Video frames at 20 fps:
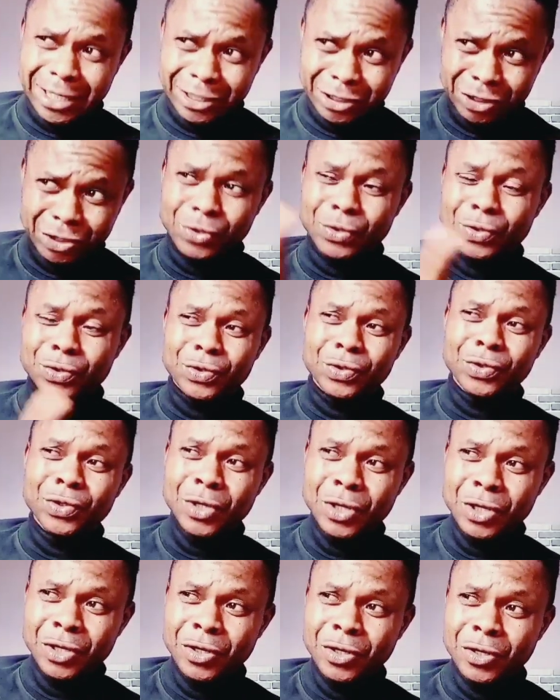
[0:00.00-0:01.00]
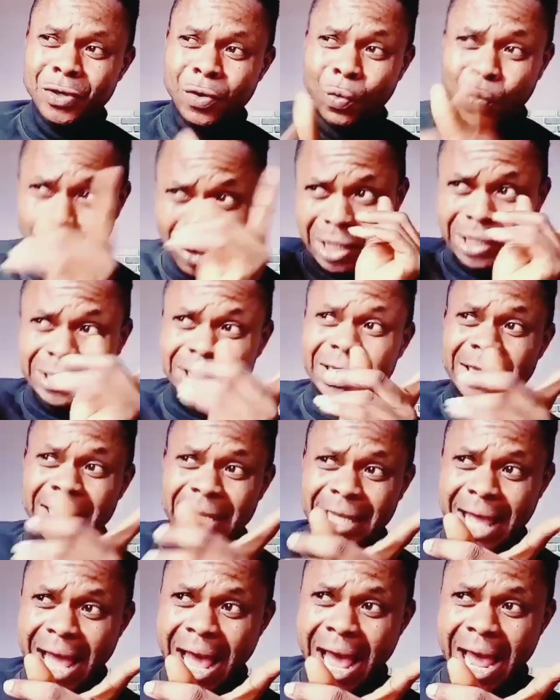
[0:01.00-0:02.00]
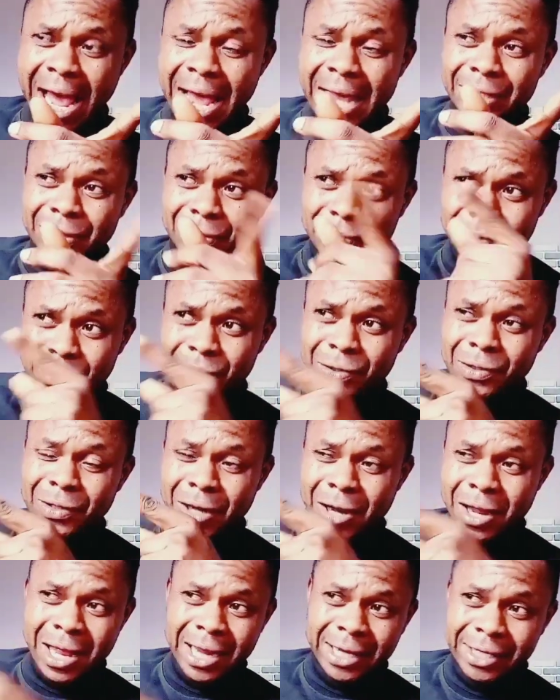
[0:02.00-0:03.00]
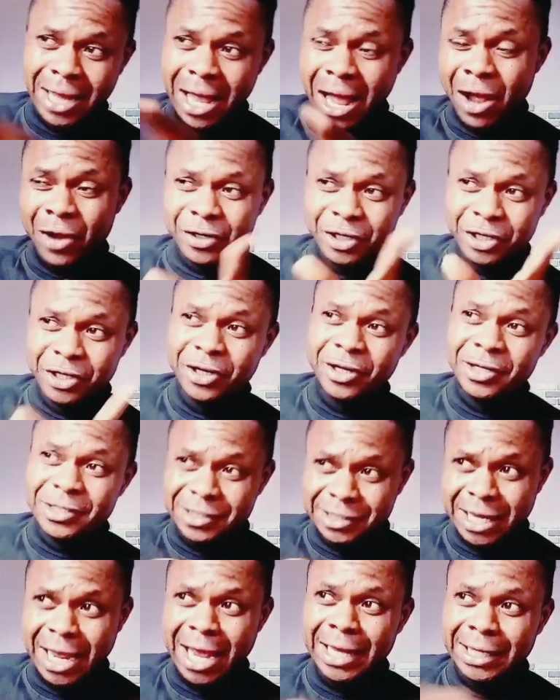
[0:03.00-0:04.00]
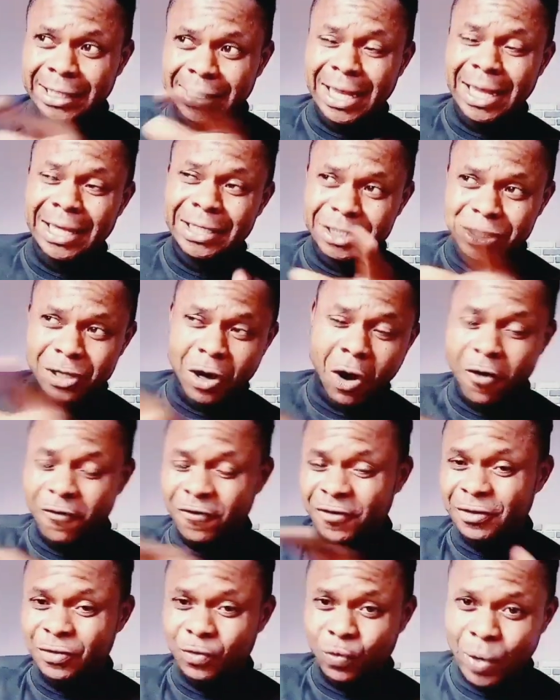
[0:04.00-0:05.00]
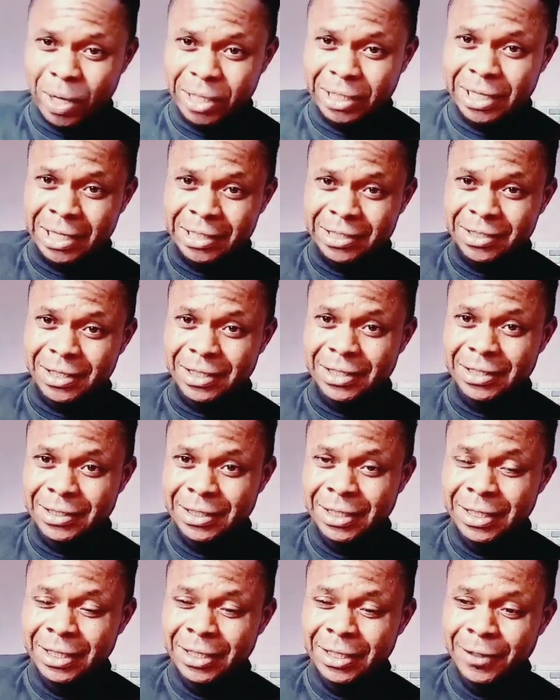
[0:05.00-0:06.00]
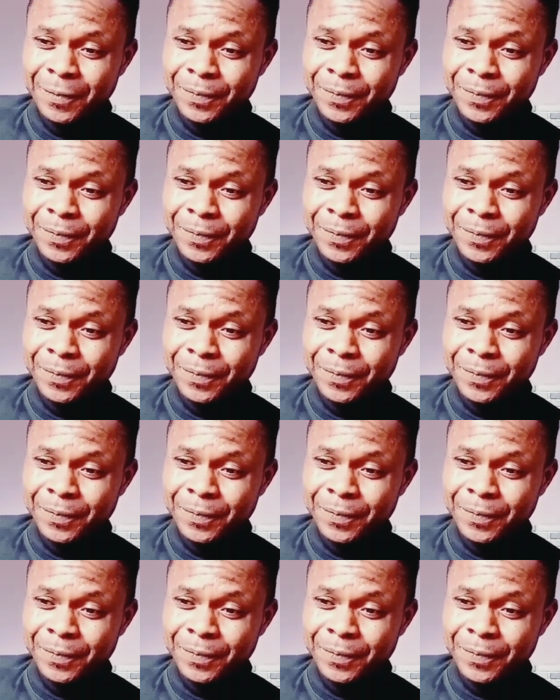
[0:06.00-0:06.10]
Now, you worldly guy, you are out here saying that Jehovah's Witnesses